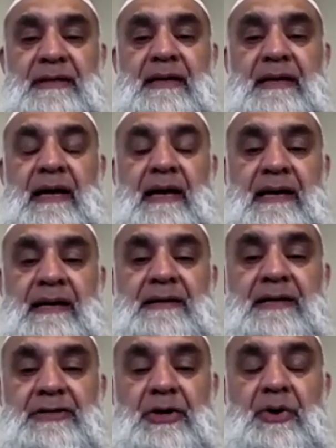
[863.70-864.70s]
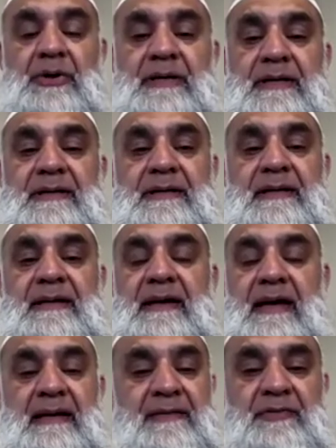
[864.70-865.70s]
uh, in the shoulder.
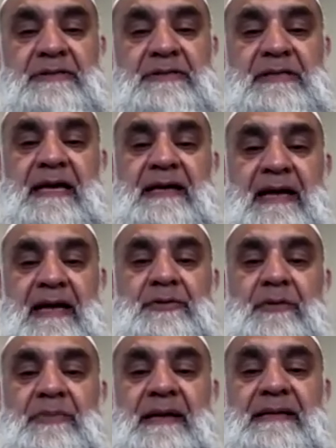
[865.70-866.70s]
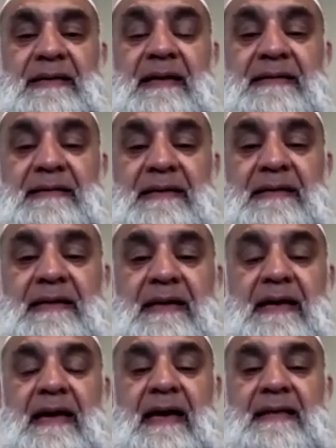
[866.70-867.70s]
And of course, they had to plead guilty.
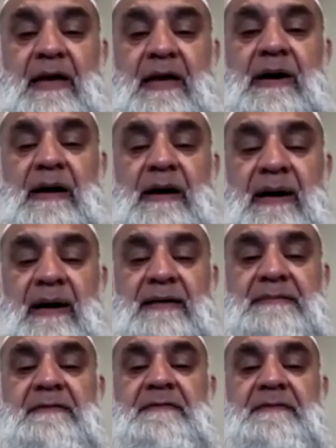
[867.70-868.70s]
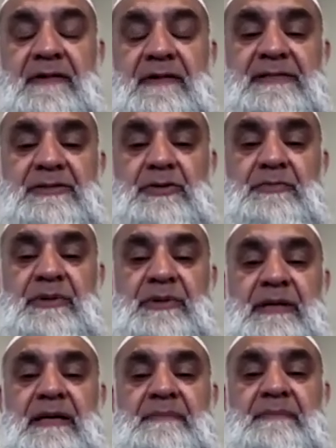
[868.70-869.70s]
And they were amongst the first to
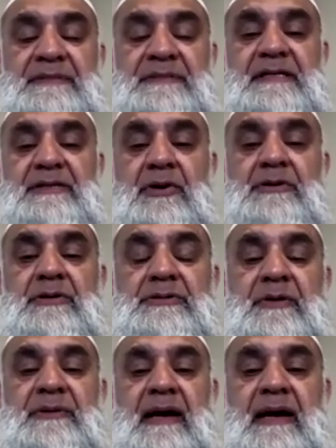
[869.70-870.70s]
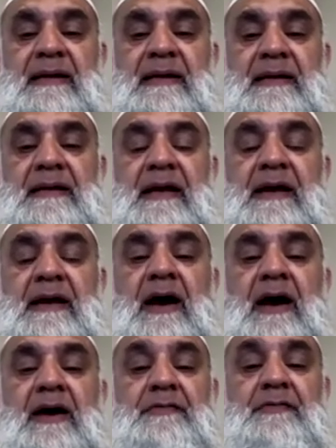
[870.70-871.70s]
be imprisoned on Robben Island
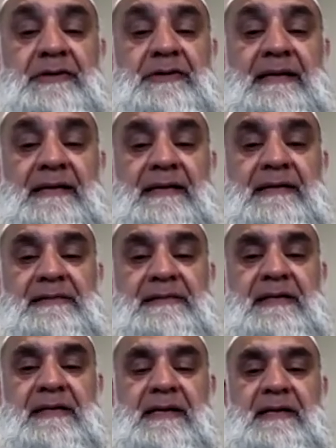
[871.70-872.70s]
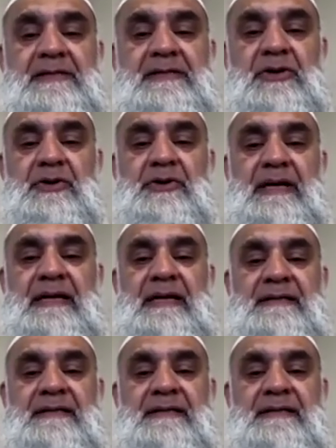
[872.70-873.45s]
uh, for 10 years. So, in a